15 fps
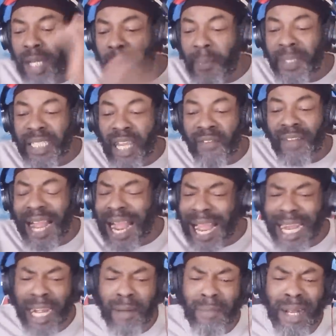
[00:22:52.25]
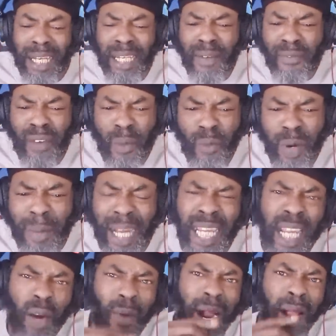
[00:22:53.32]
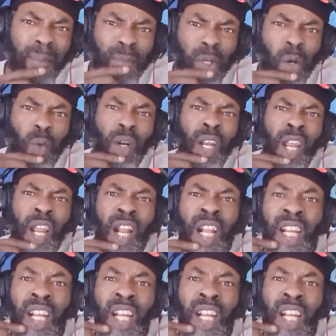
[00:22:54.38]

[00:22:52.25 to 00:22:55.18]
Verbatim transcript: Big up yourself, all the man them from way back. You what now?